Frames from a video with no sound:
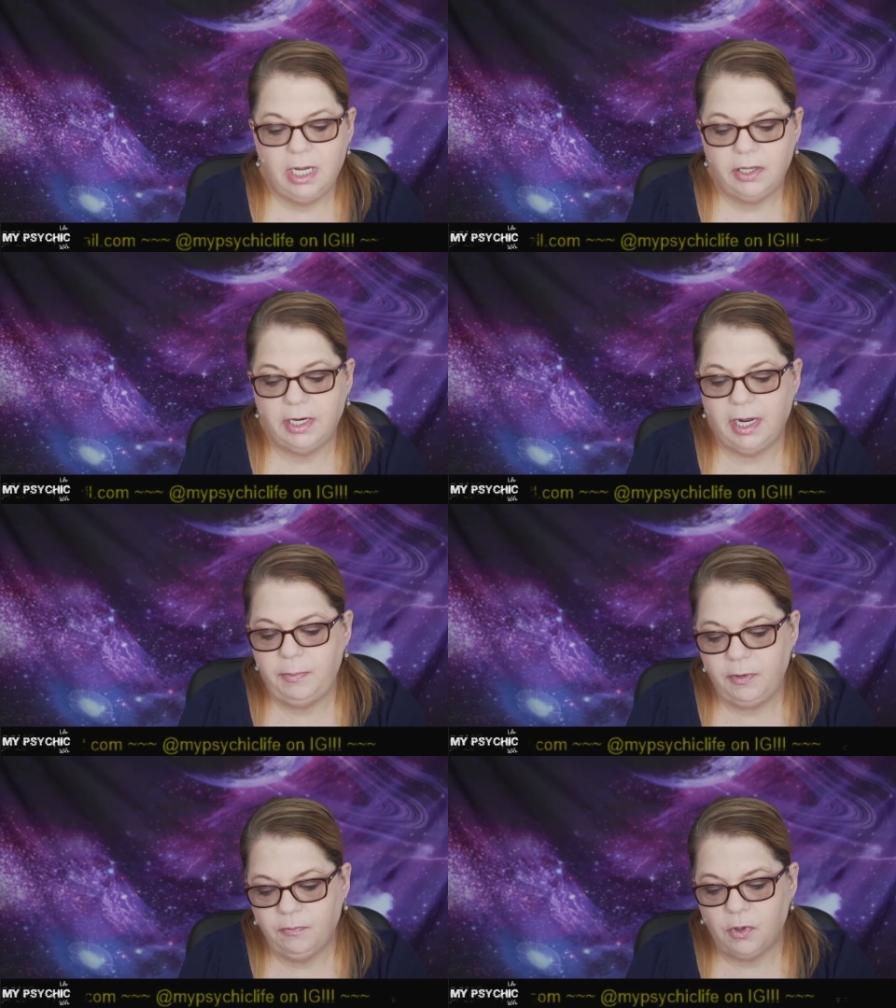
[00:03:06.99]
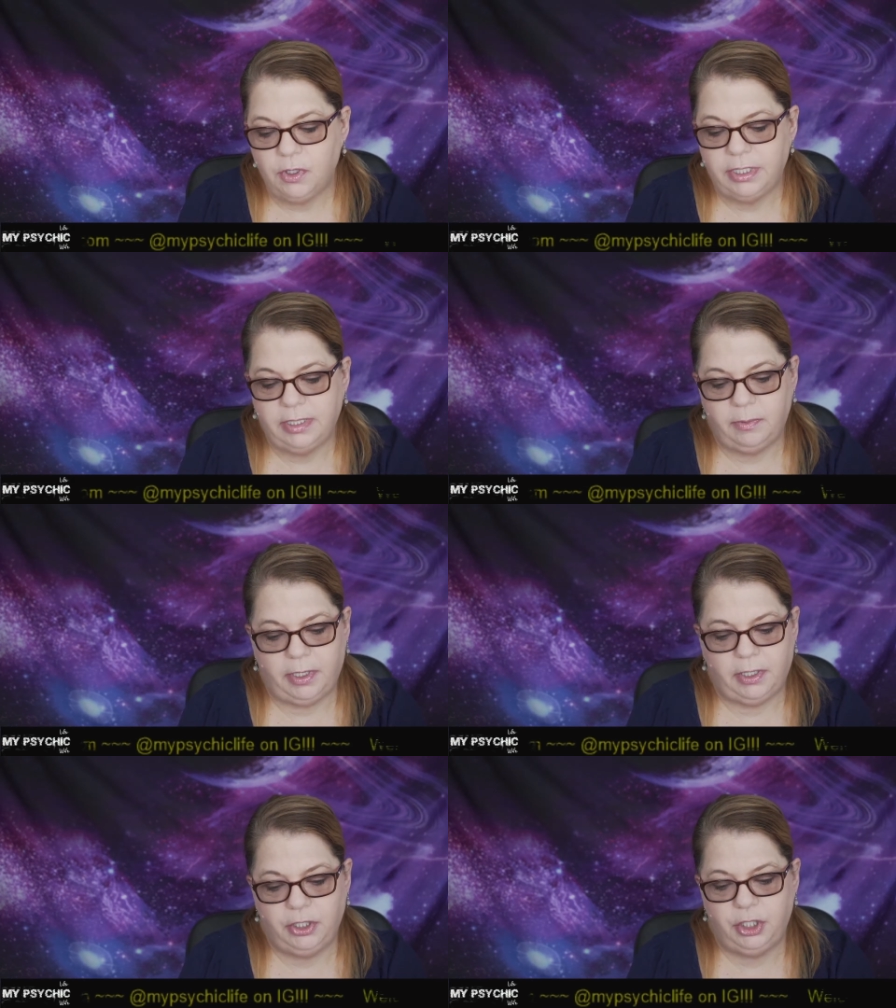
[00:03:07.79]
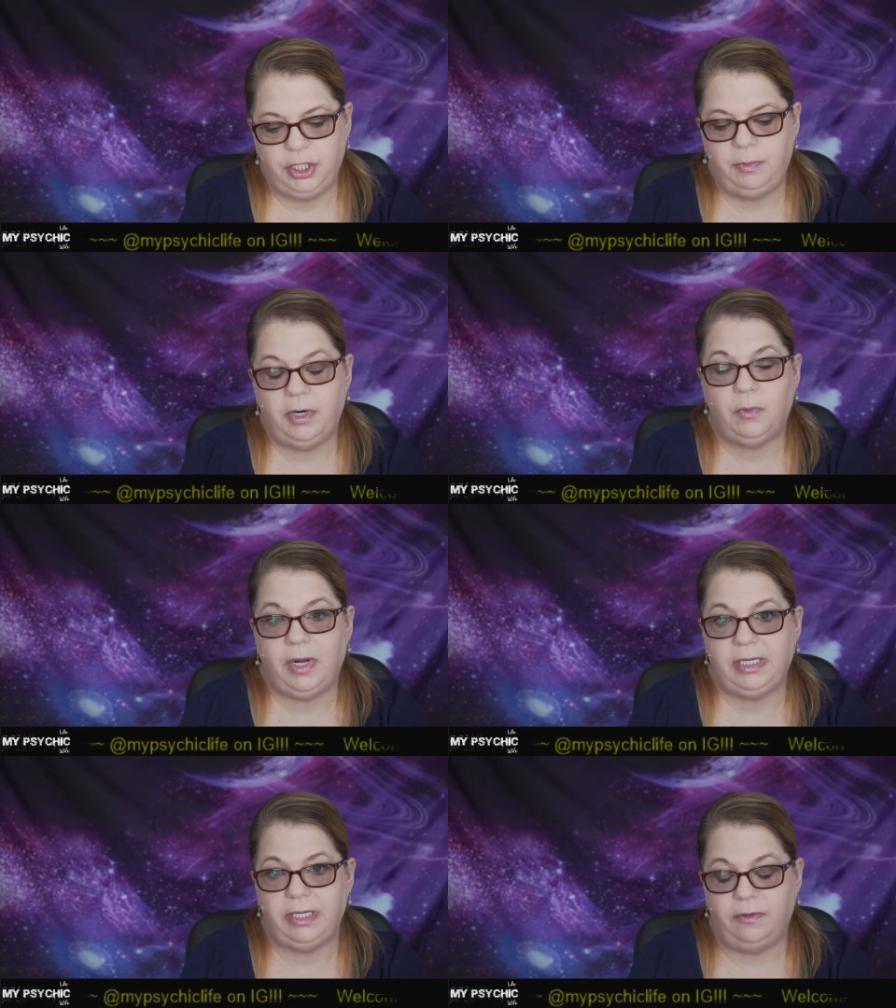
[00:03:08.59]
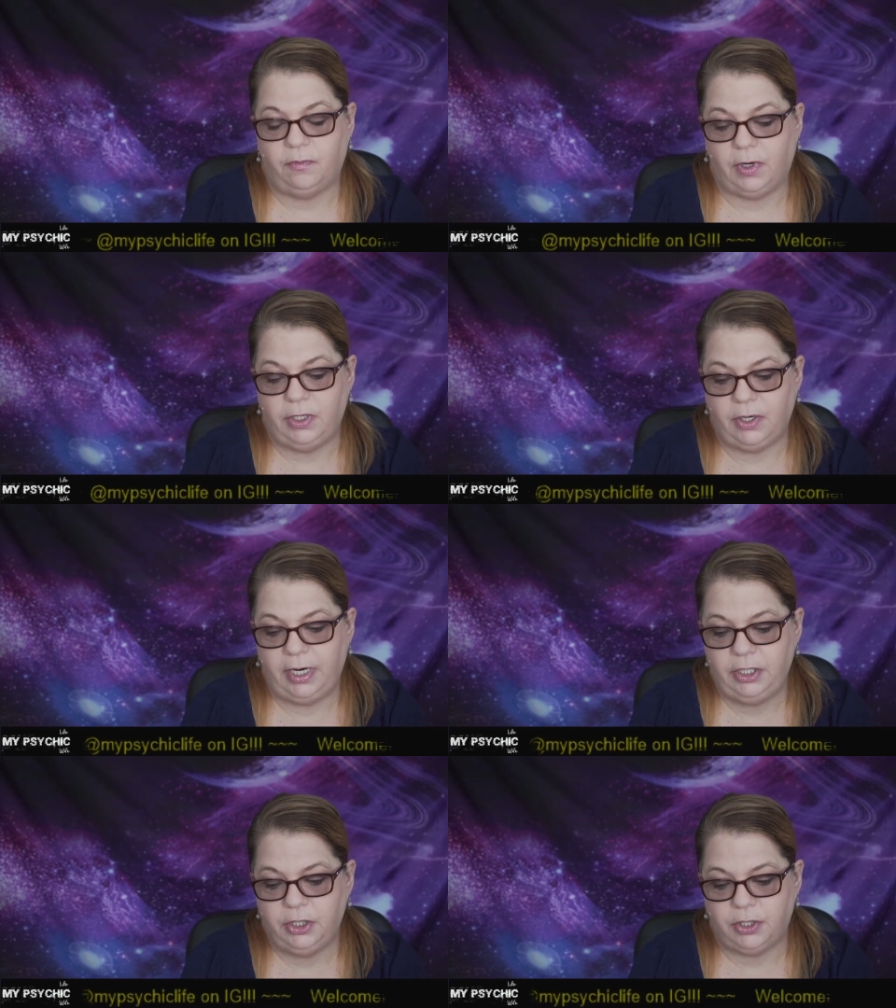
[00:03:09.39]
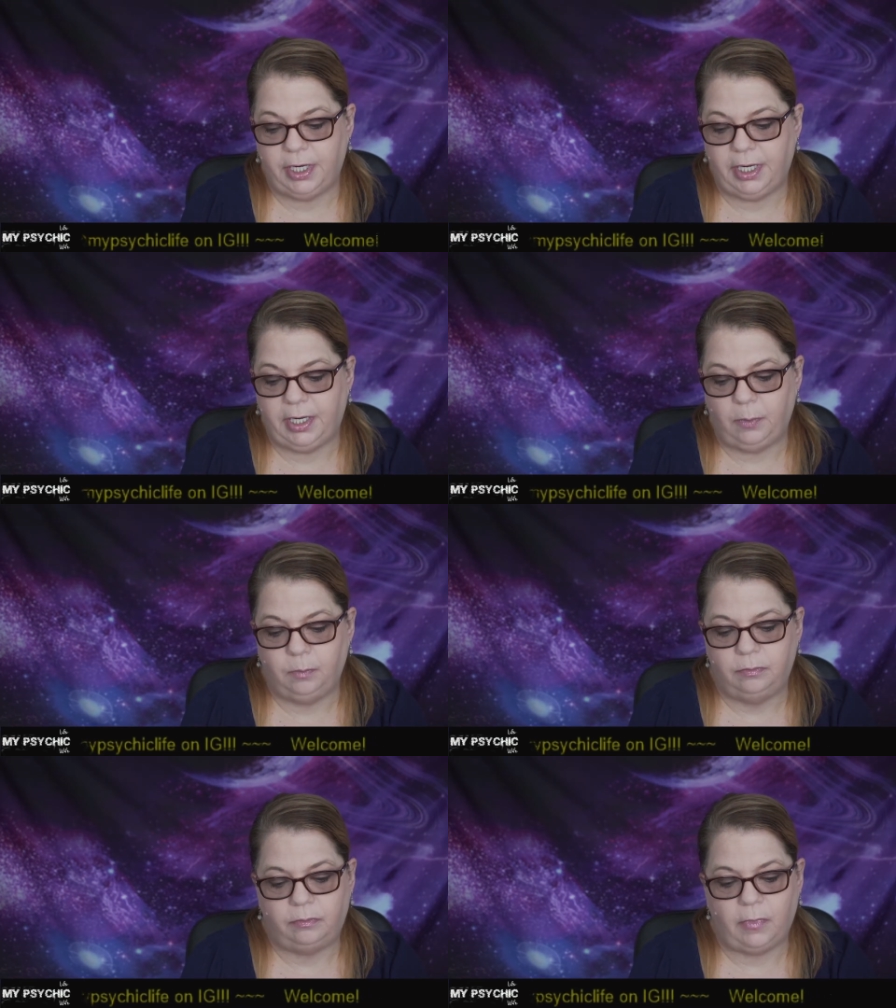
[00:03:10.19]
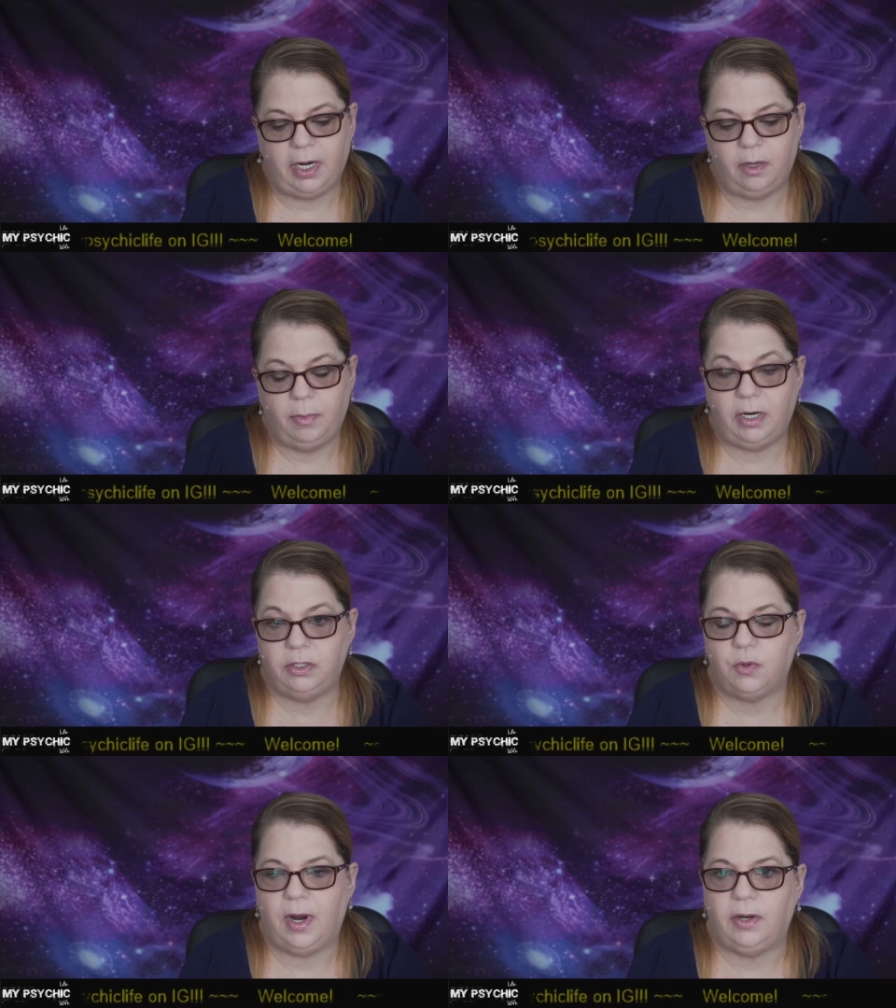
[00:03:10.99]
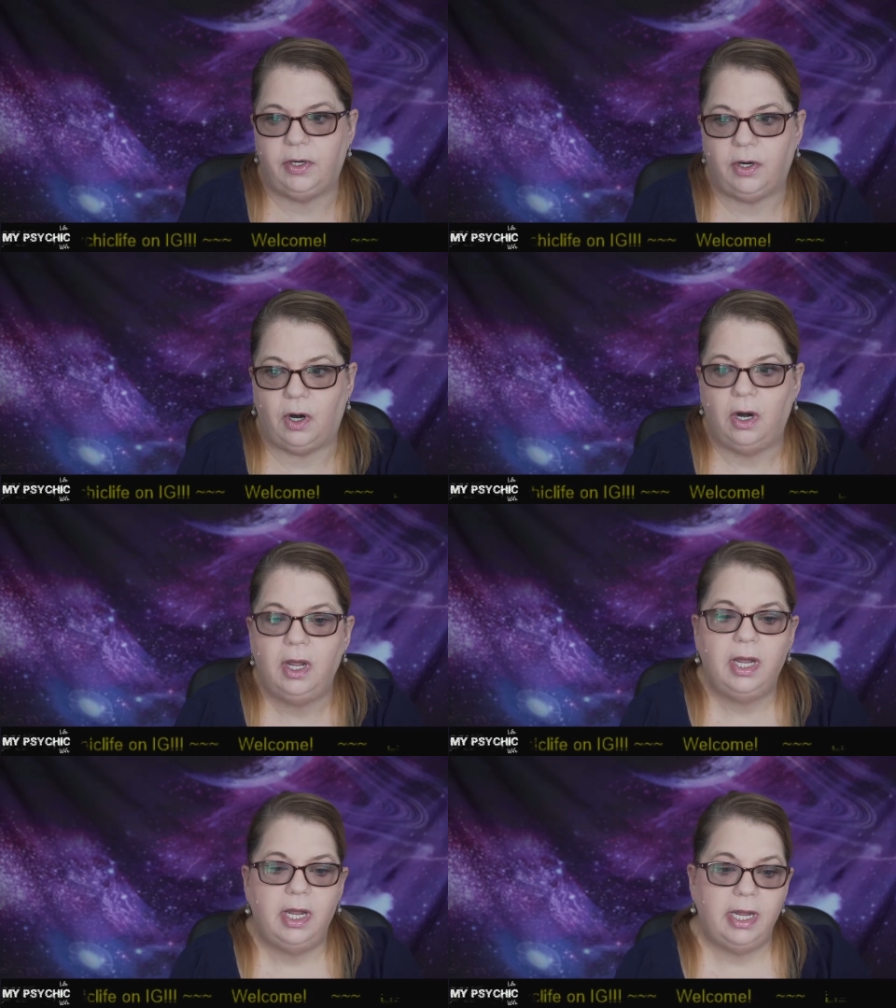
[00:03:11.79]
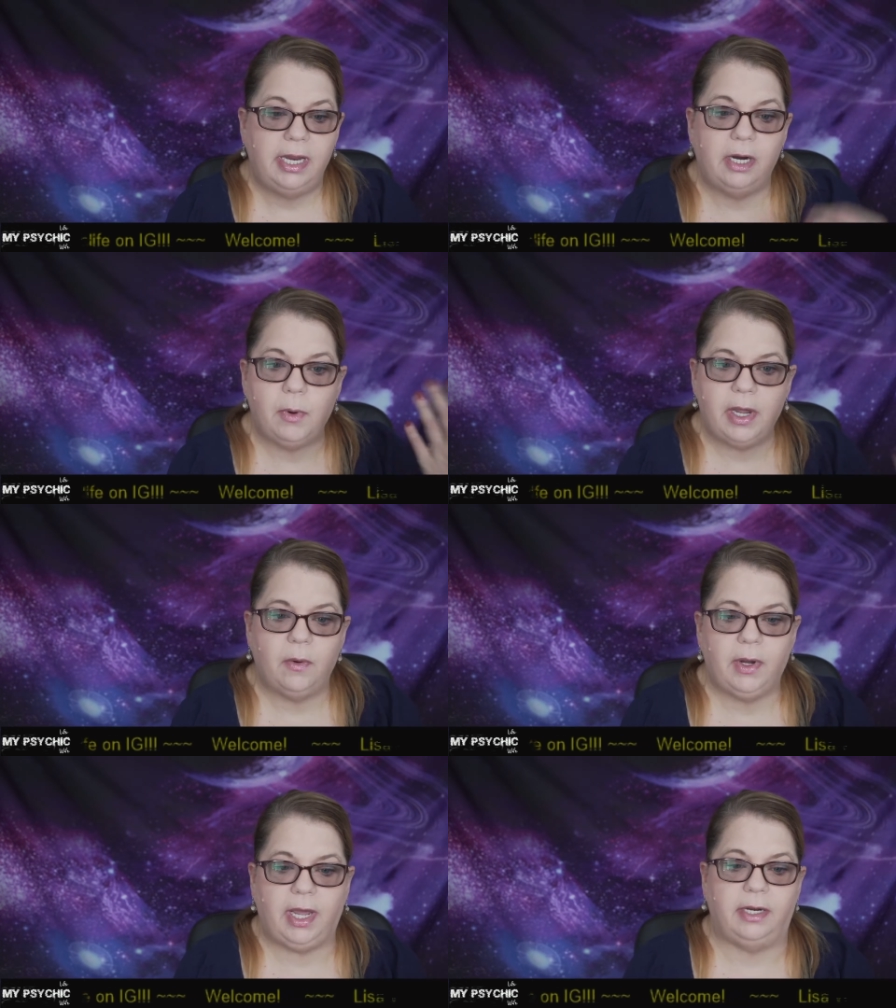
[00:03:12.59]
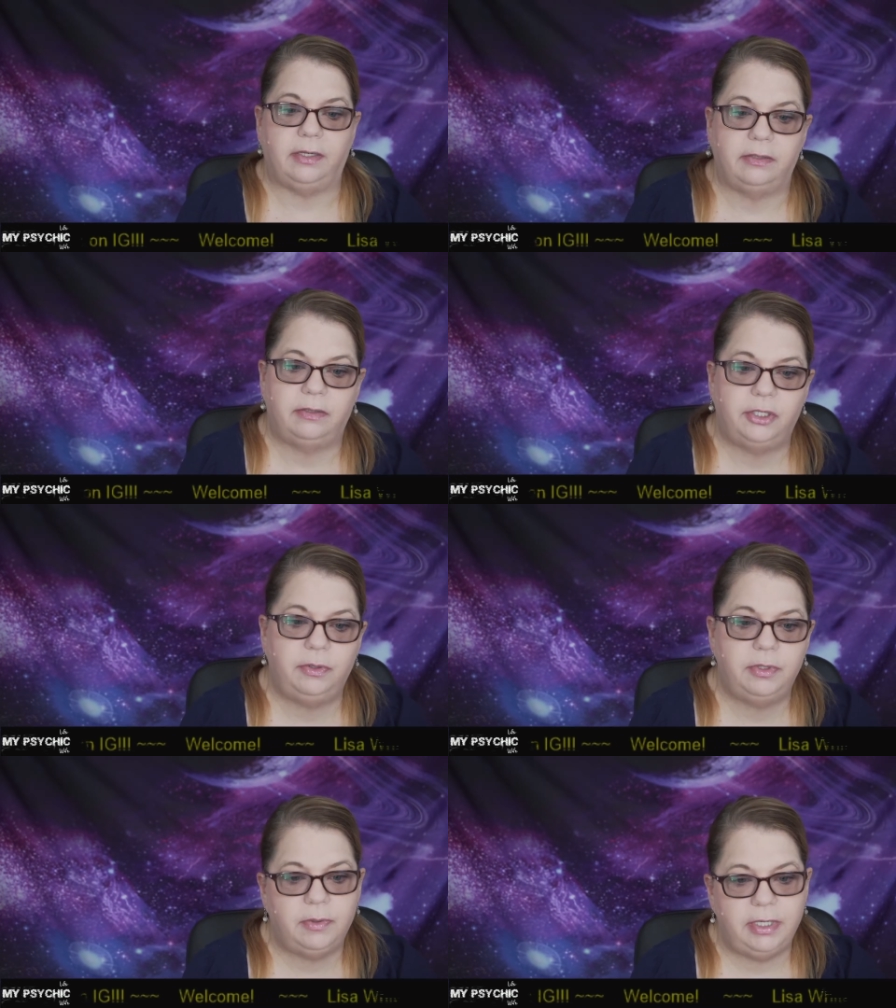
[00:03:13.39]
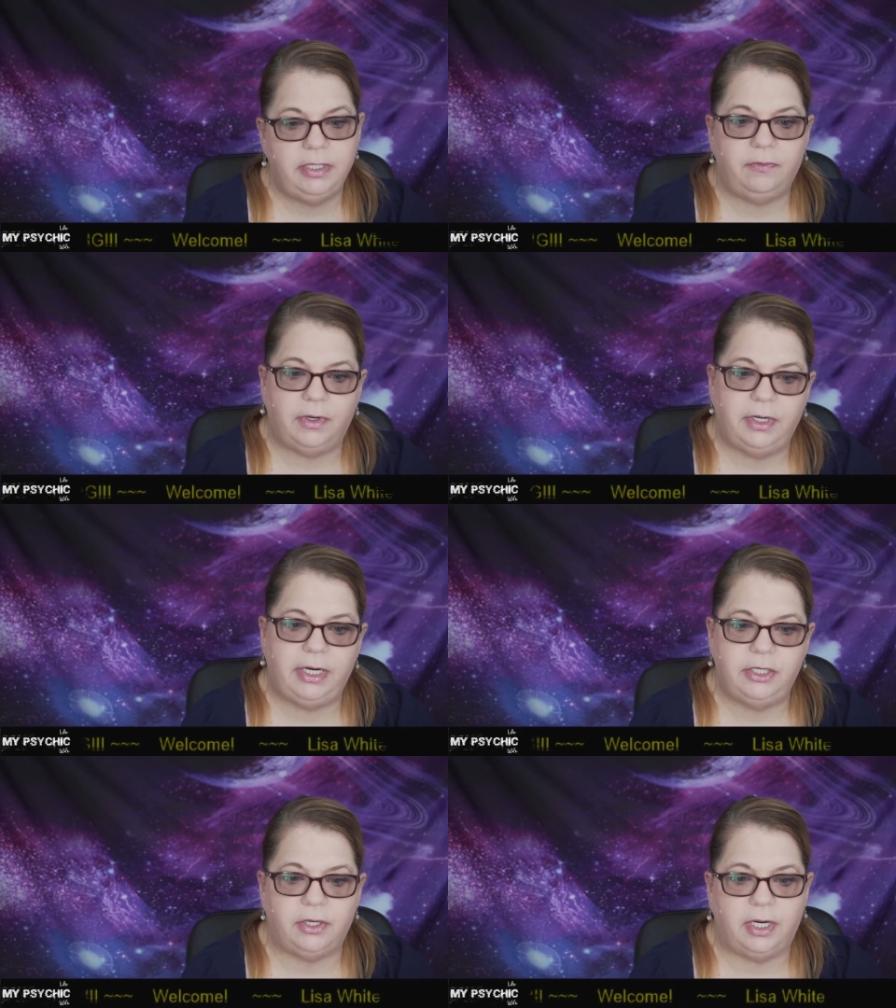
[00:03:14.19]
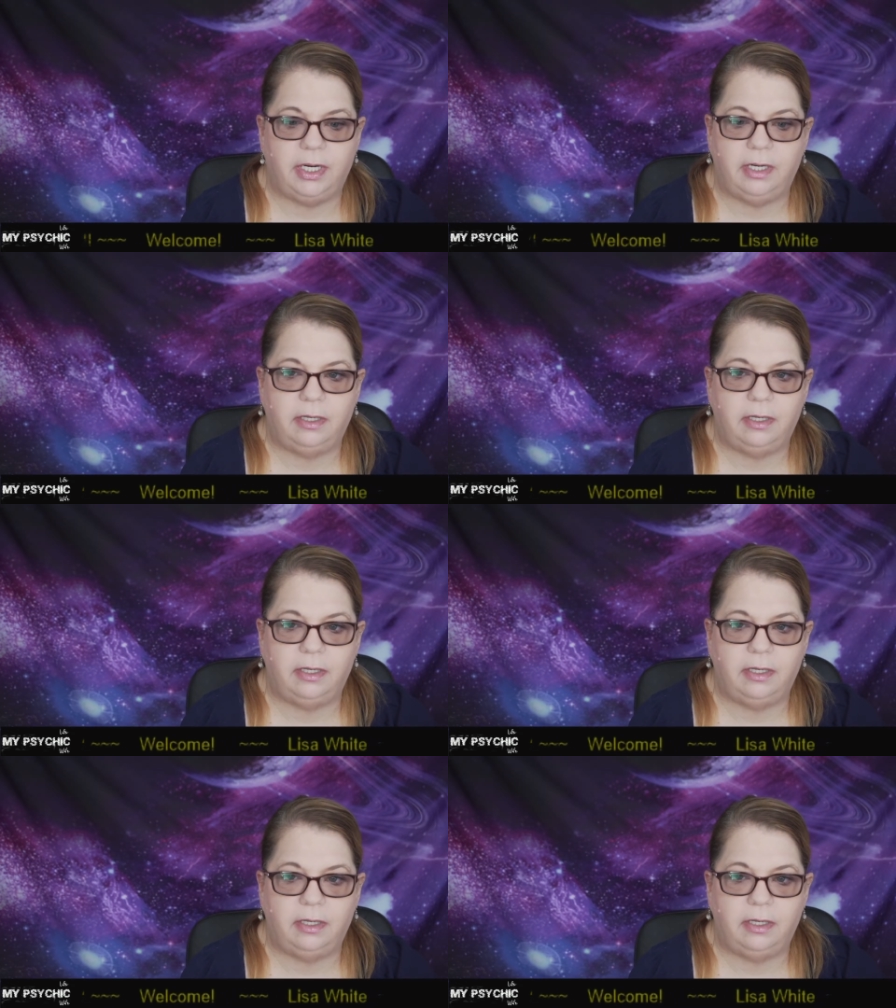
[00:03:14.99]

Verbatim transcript: The night before her disappearance, she'd been arrested for underage drinking and her parents grounded her. Here we go again. She was arrested for underage drinking.